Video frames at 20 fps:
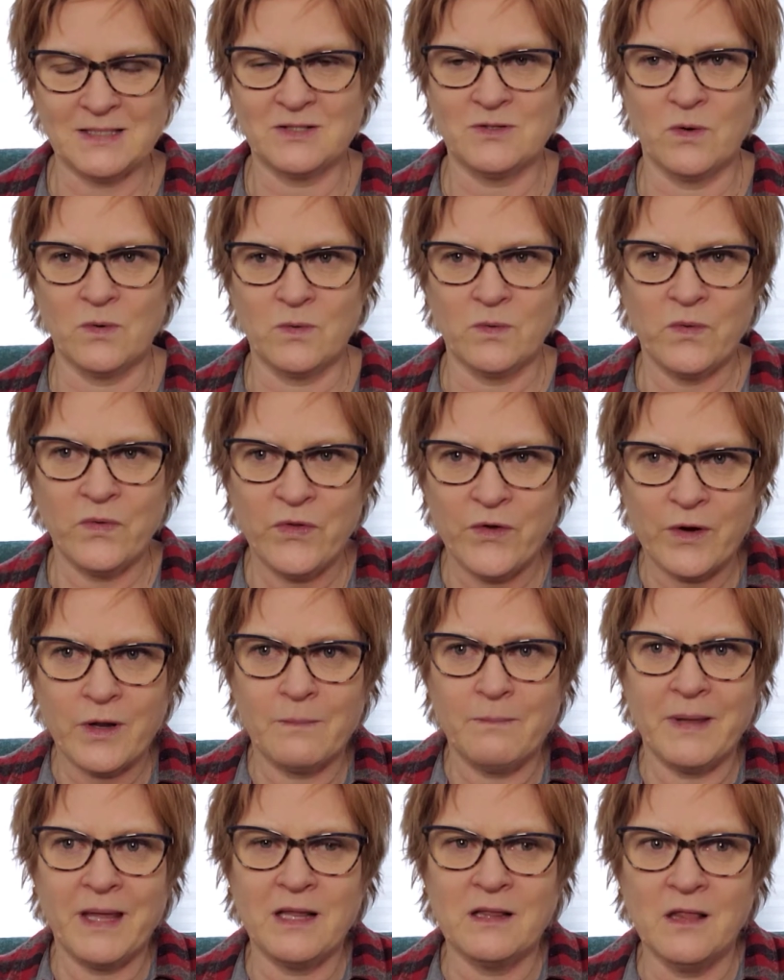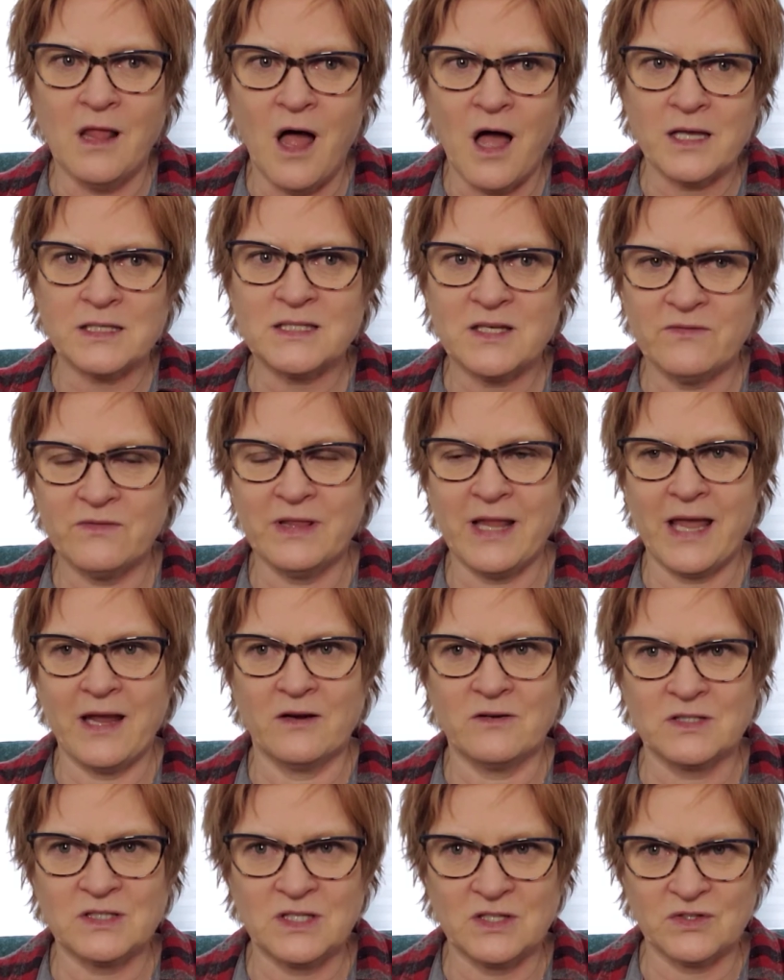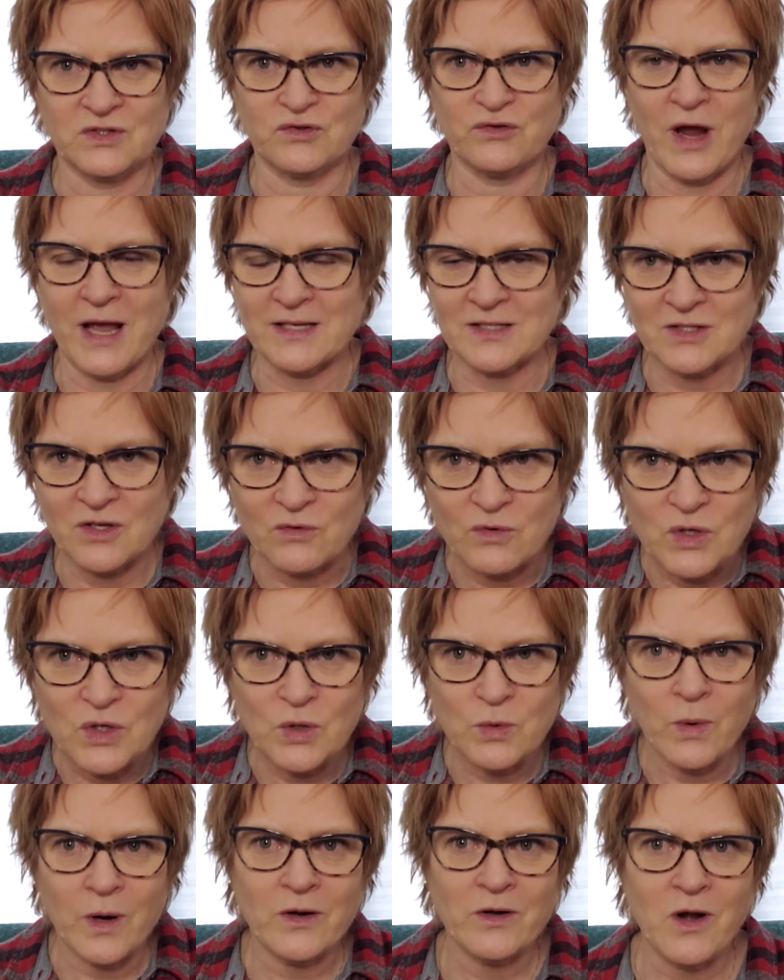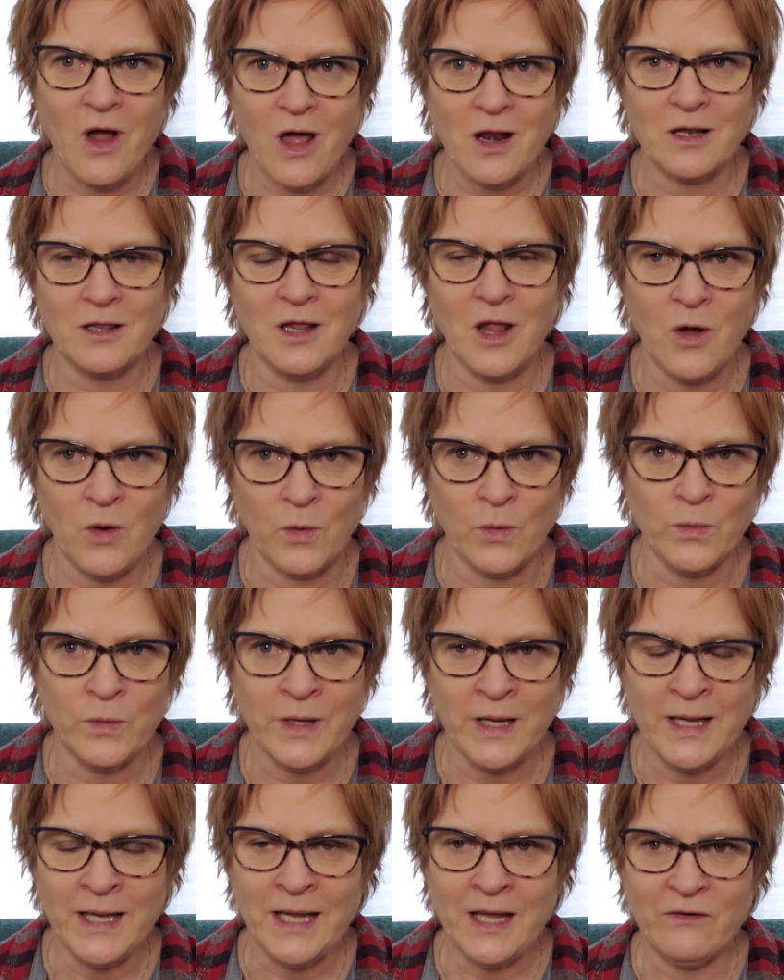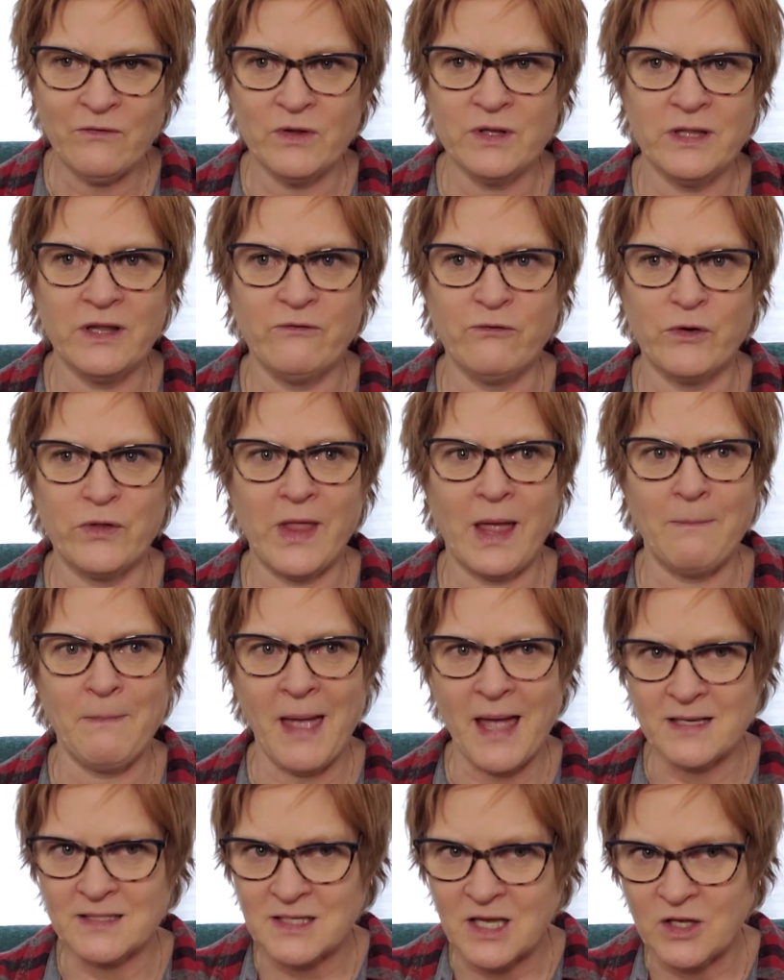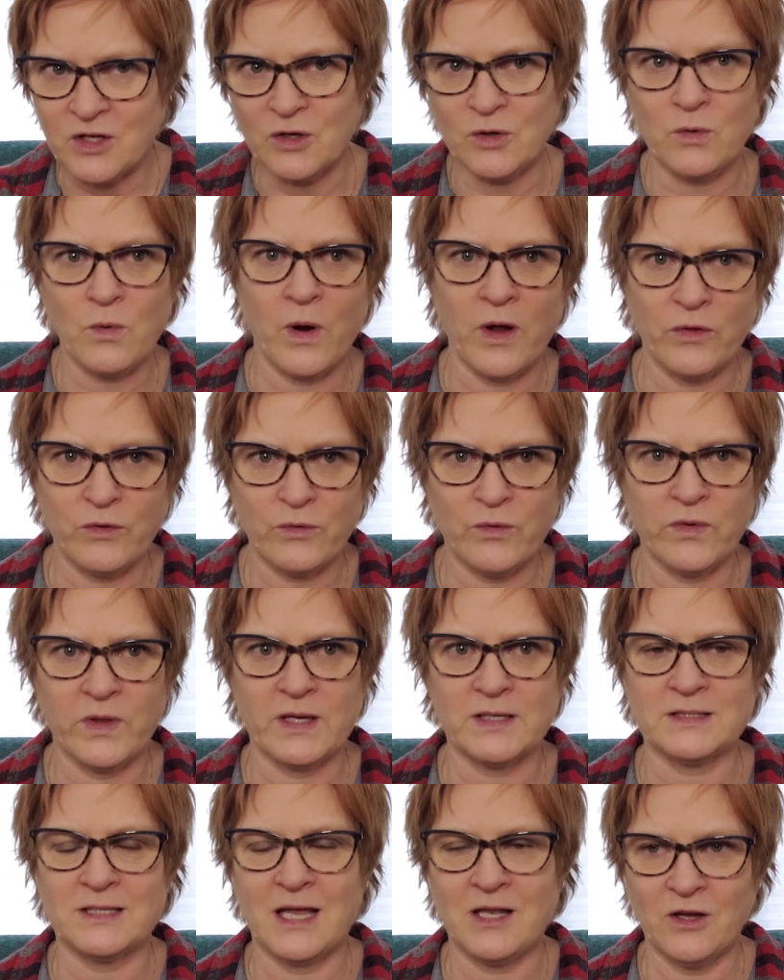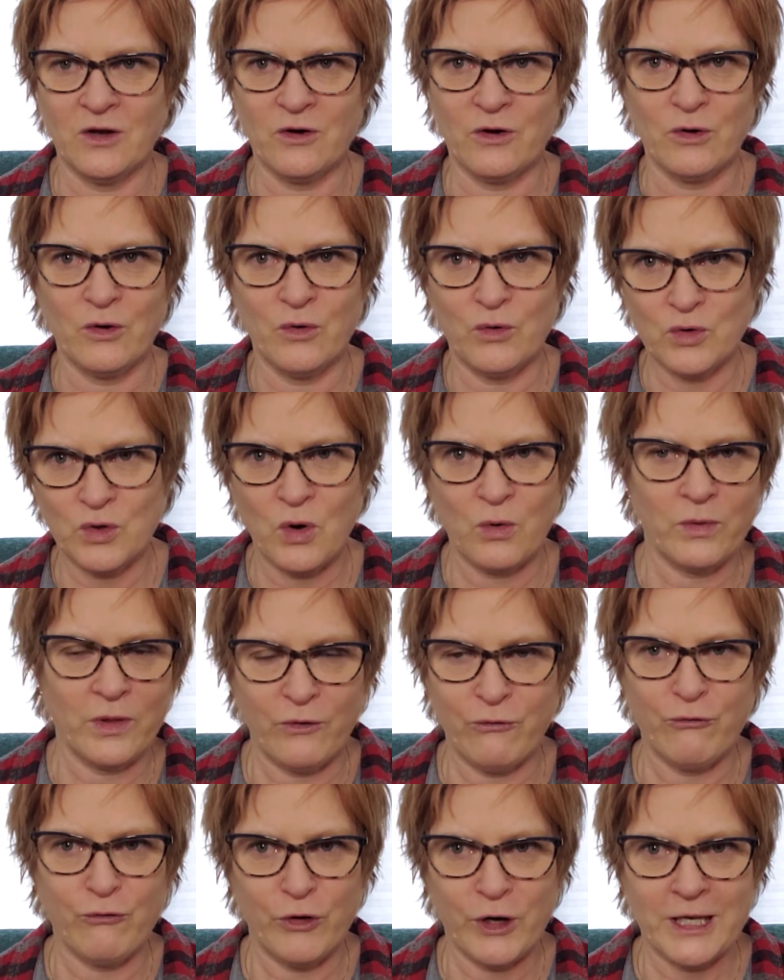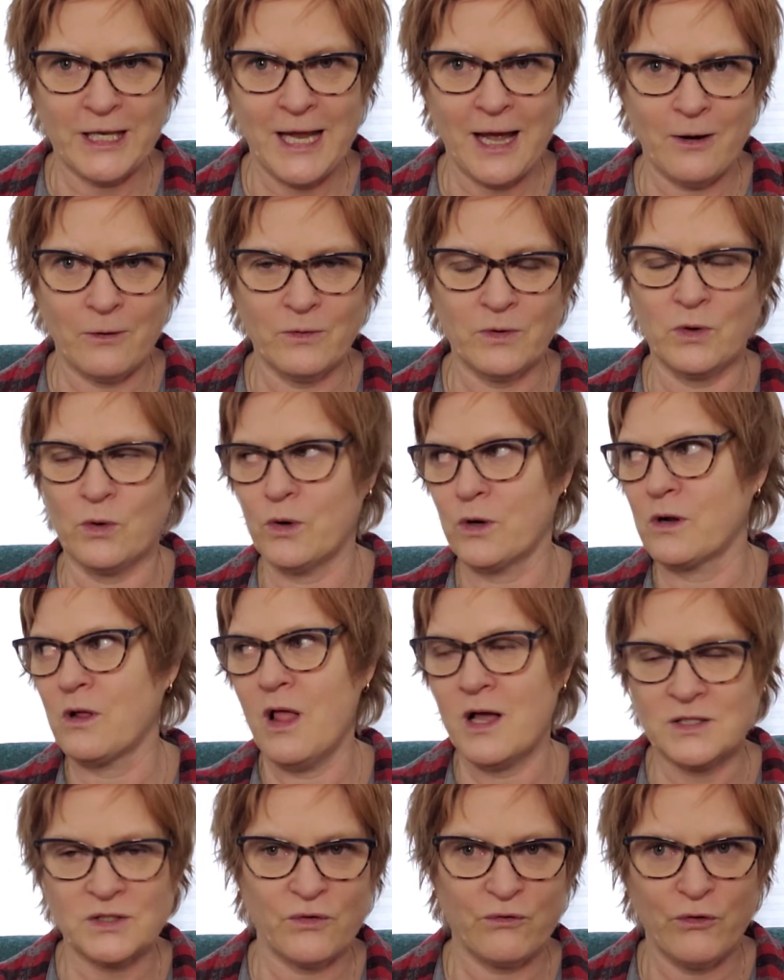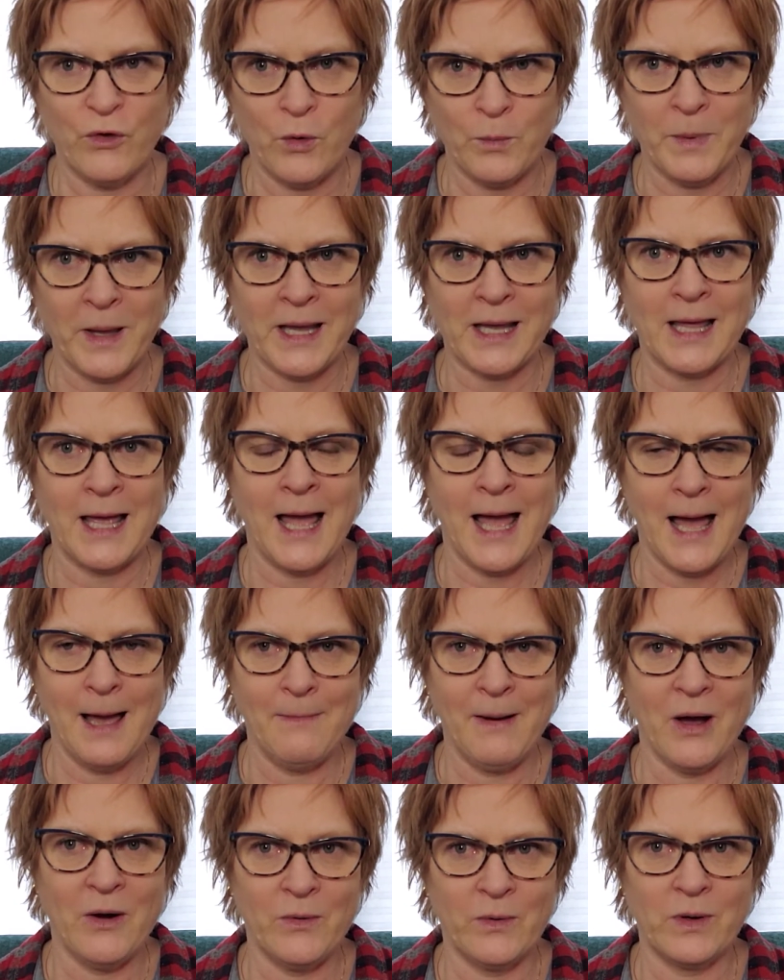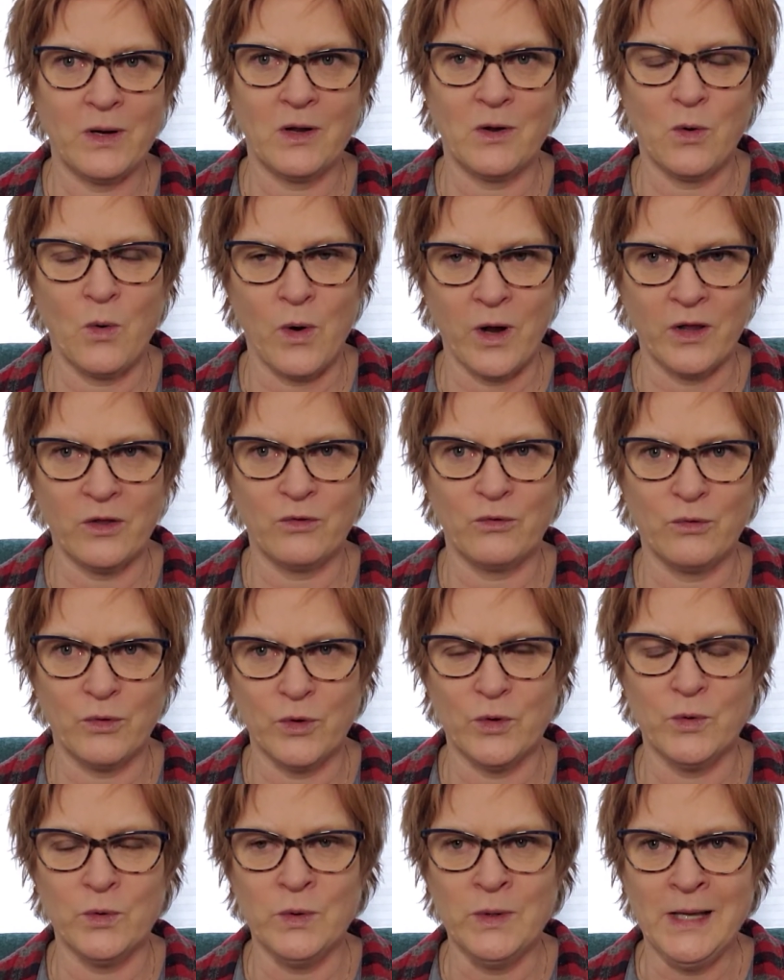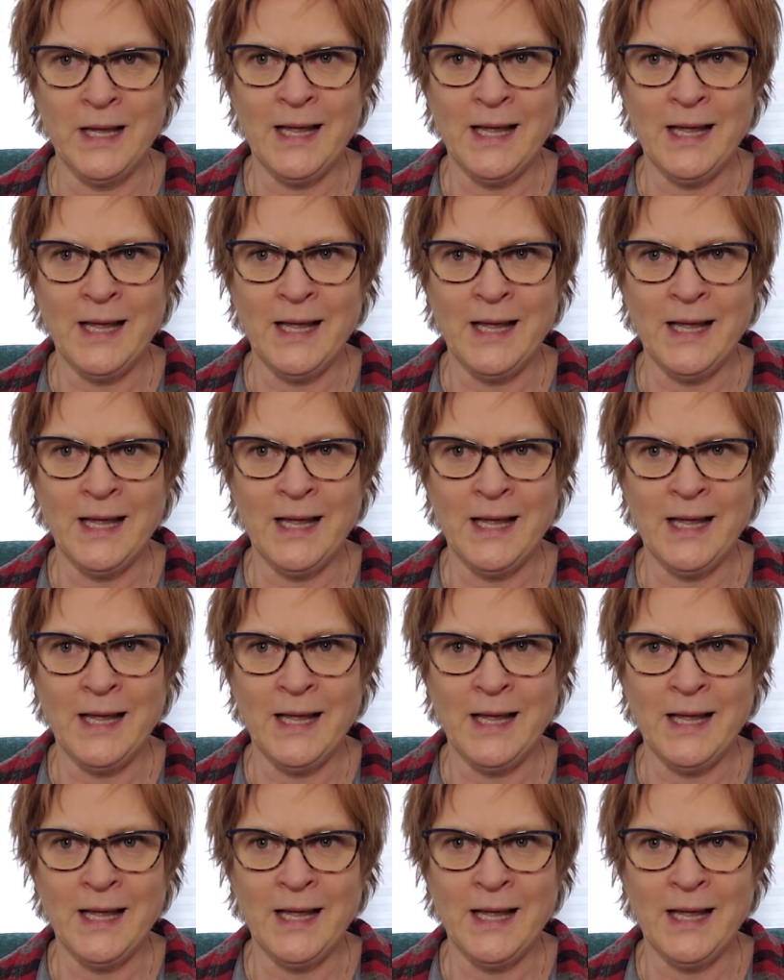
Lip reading: So there can be lots of layers of stress. So you are not alone if you live with MS and you're going through this and you're totally freaked out or claustrophobic about going through